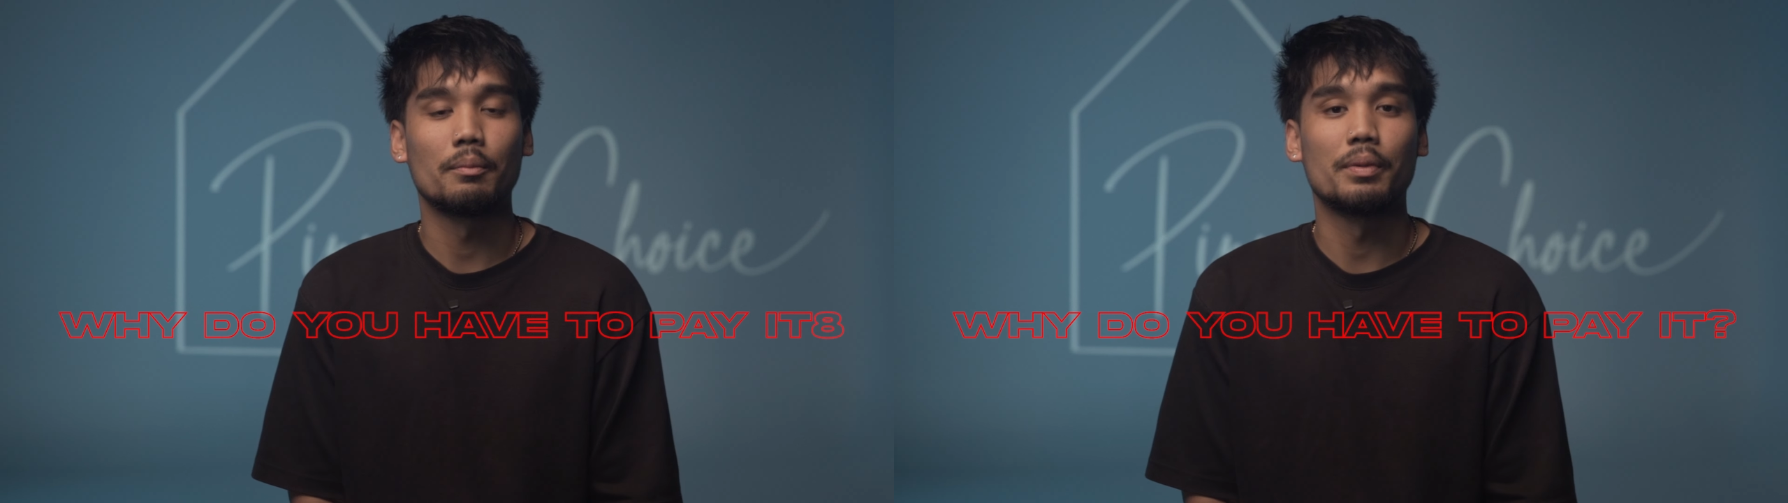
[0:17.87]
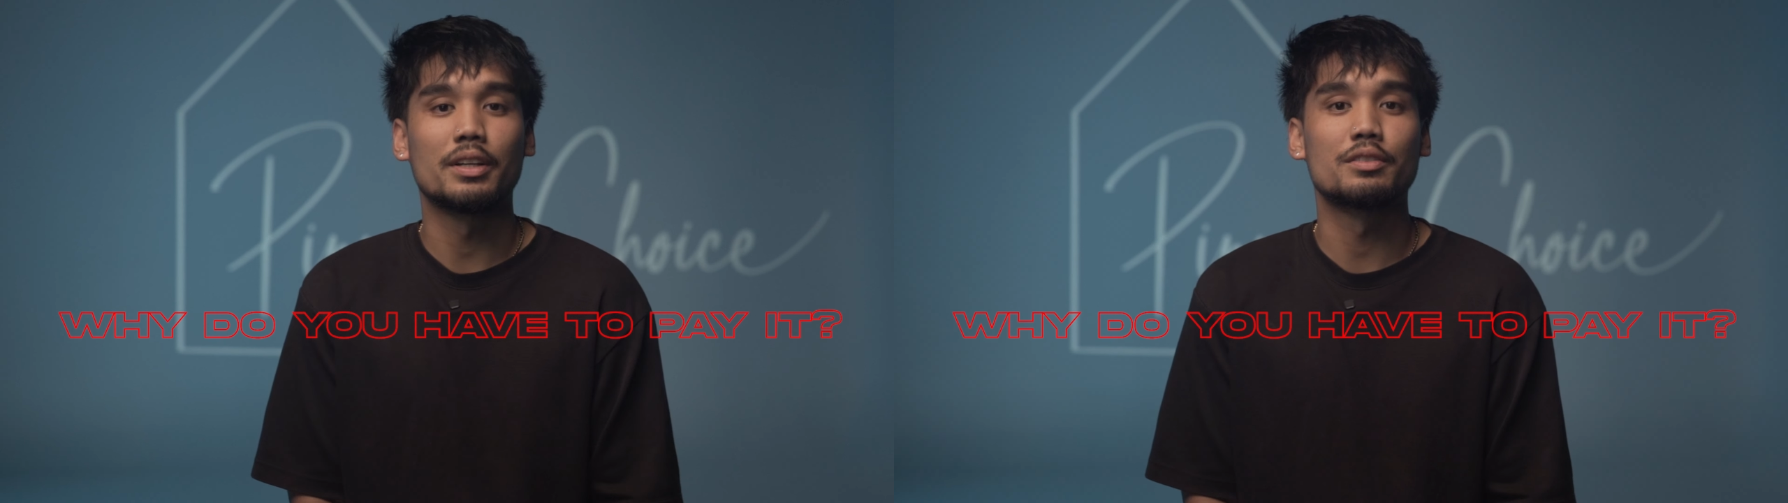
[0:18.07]

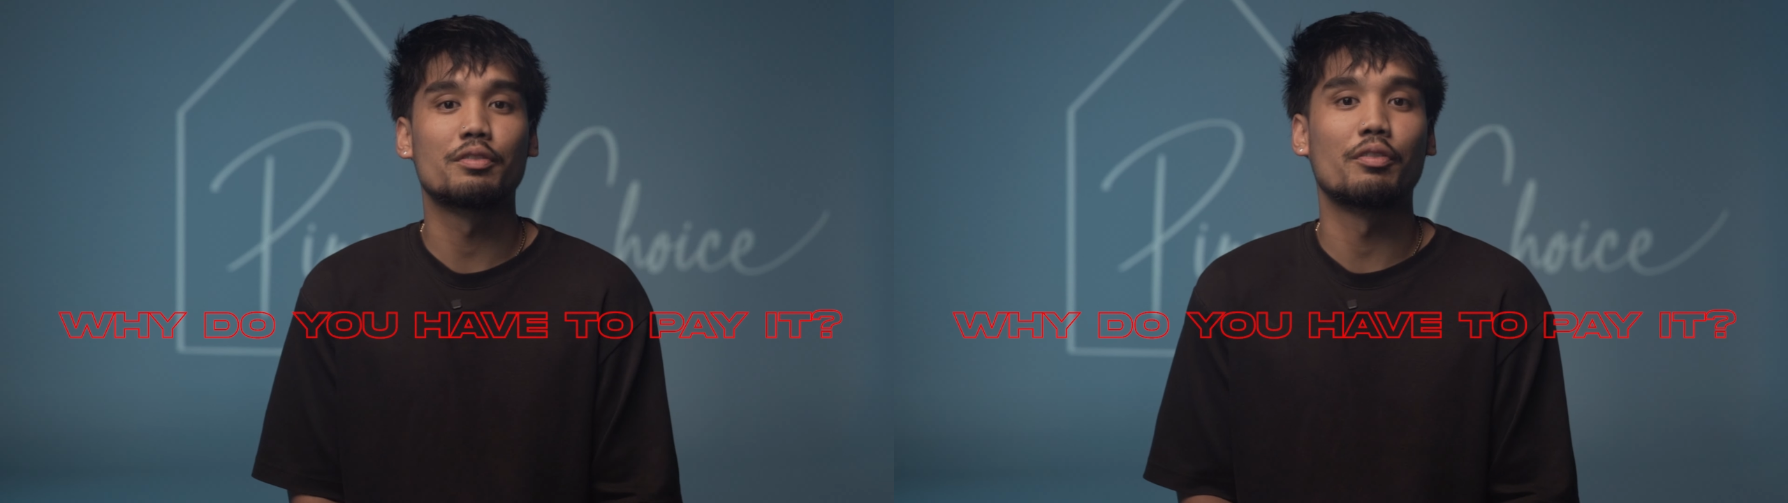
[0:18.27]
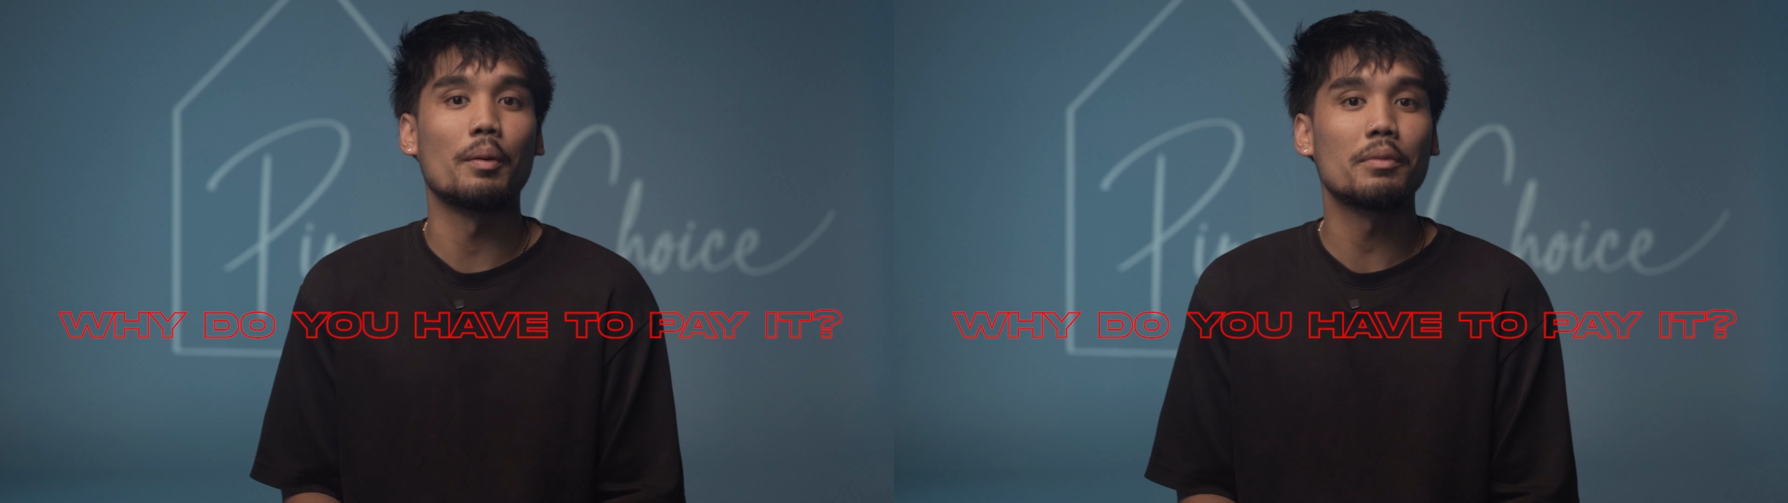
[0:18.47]
Because
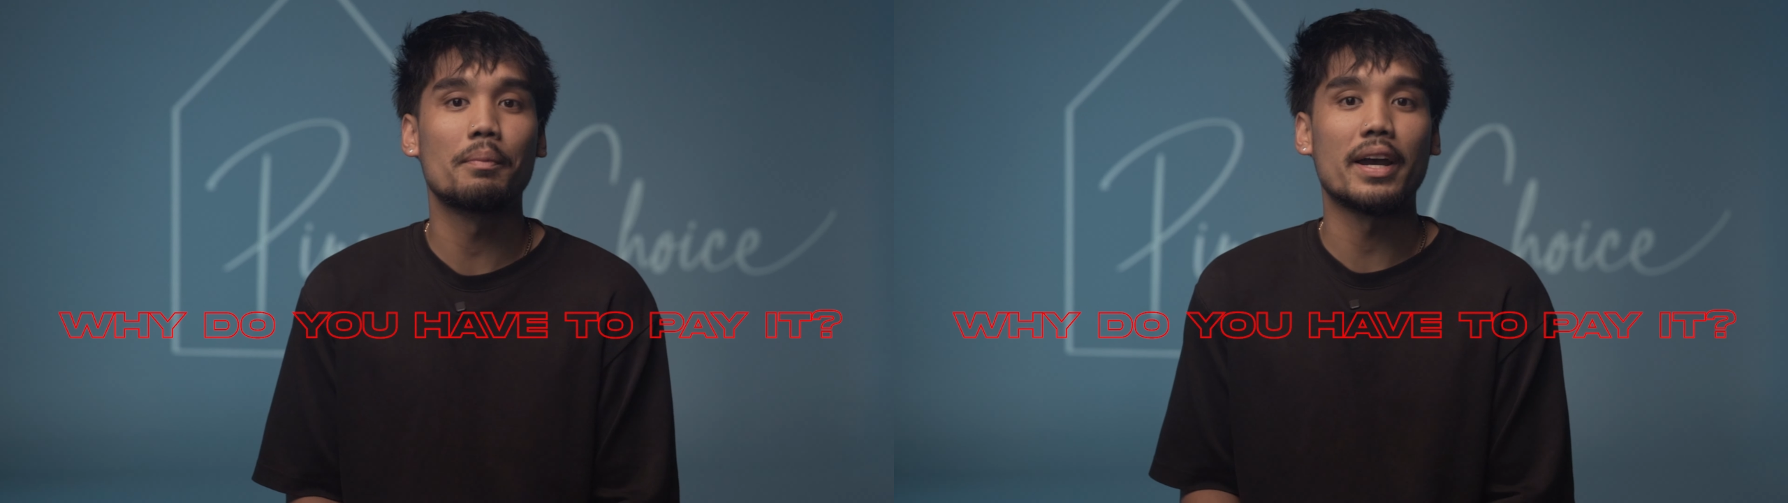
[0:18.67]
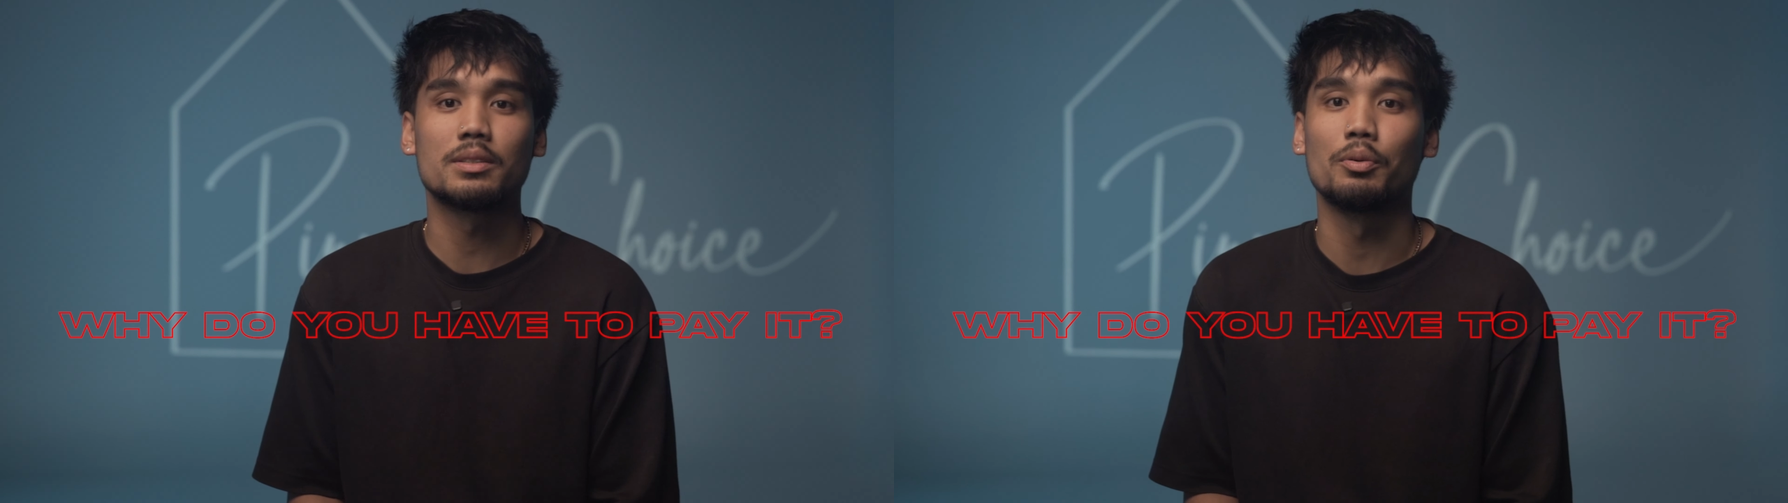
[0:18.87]
from the
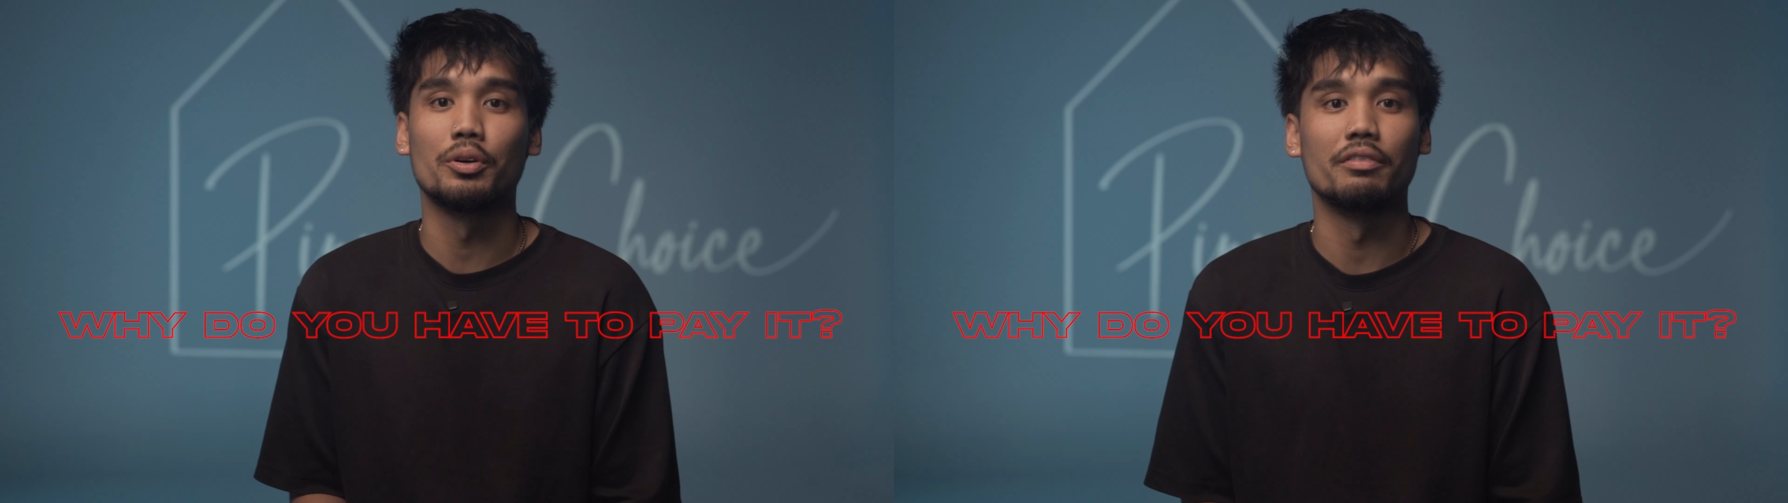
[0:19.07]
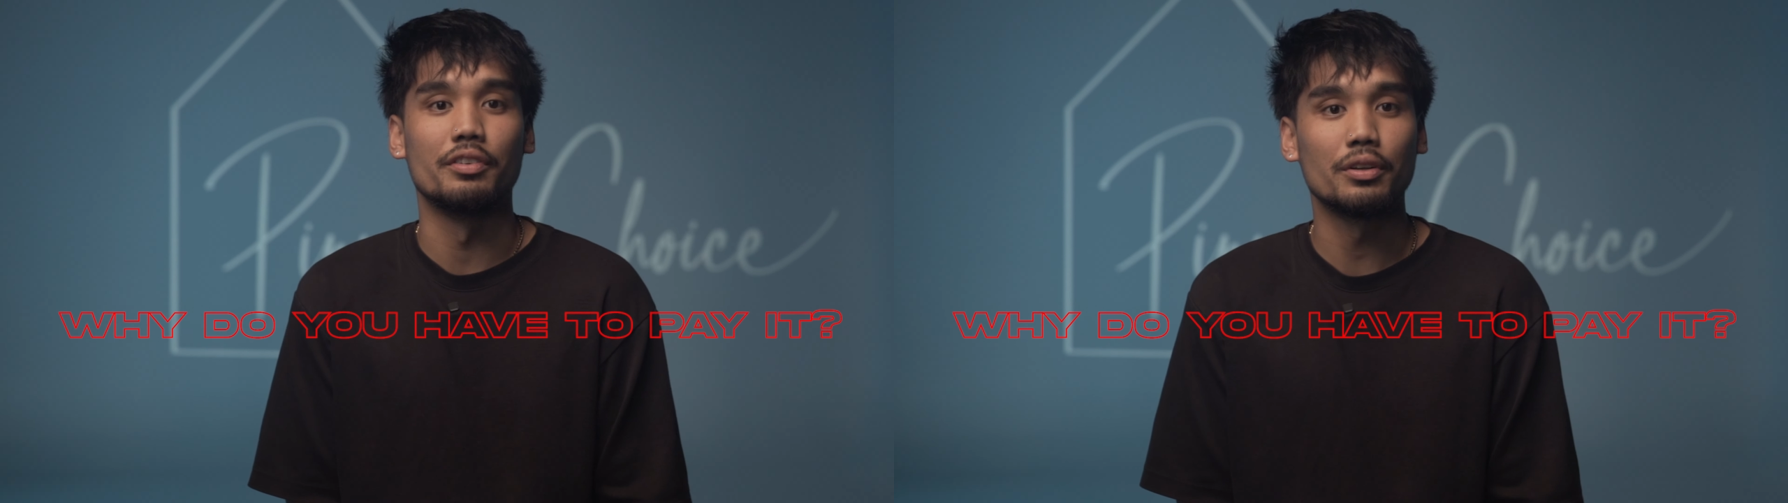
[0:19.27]
bank's
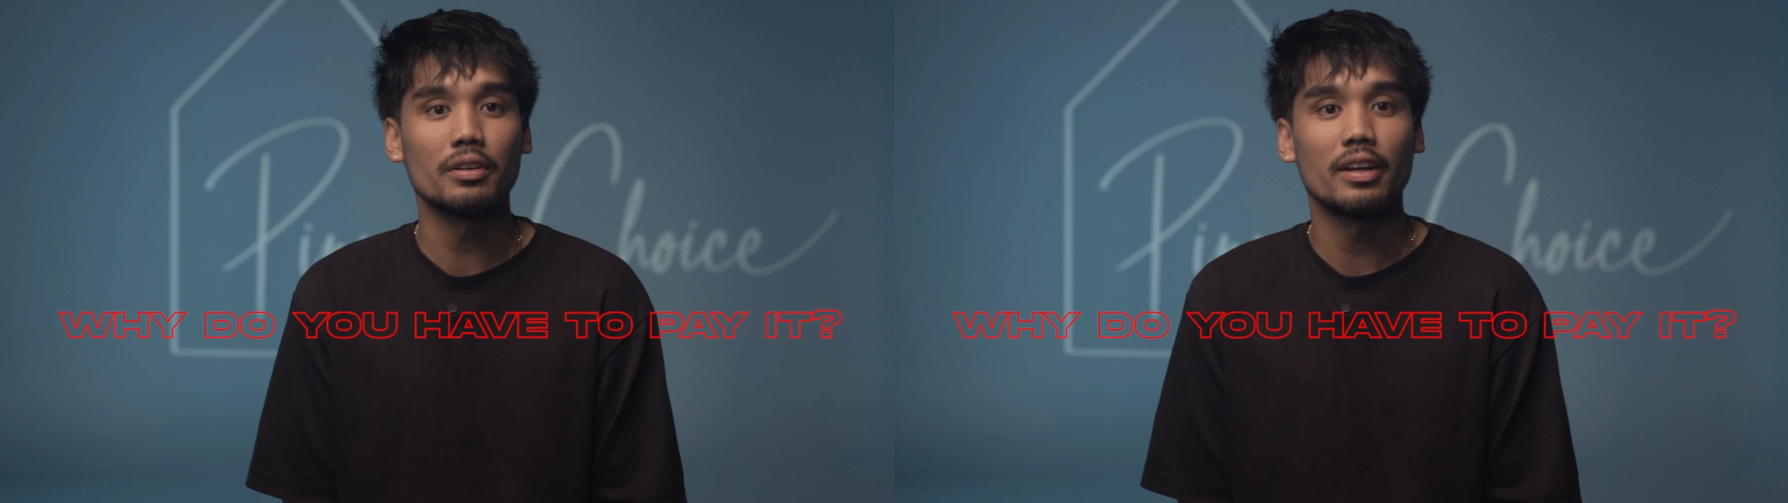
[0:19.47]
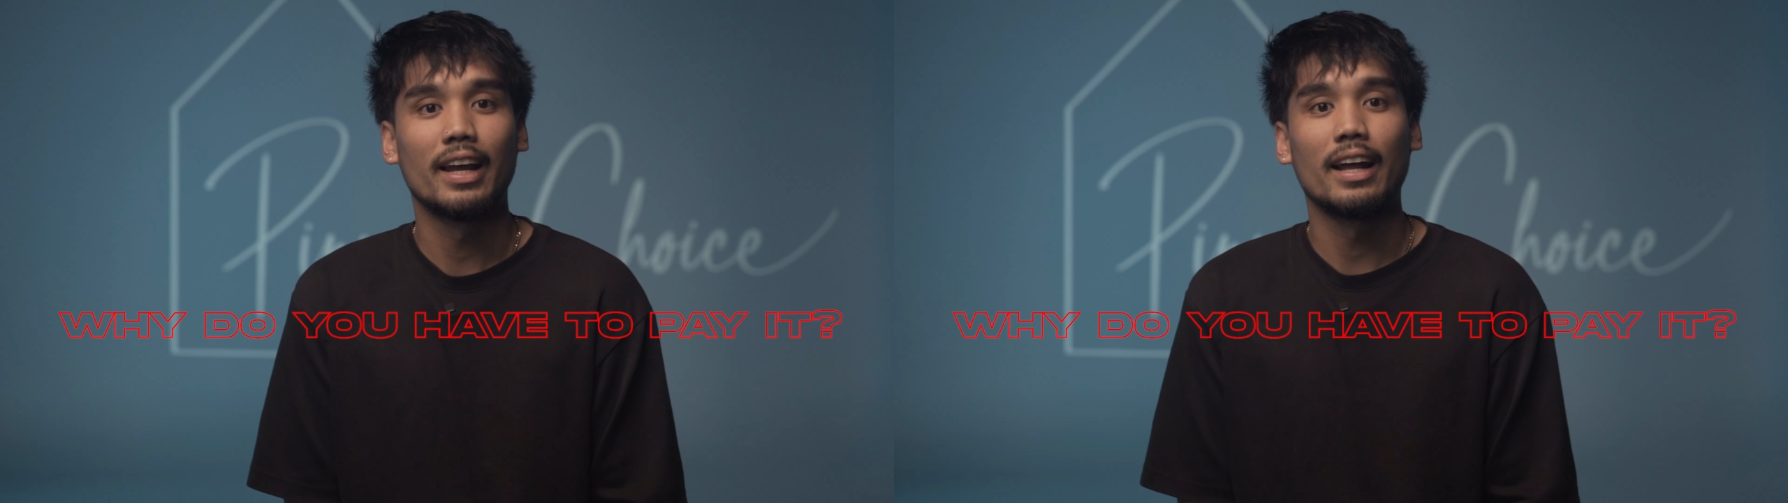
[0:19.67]
point of view,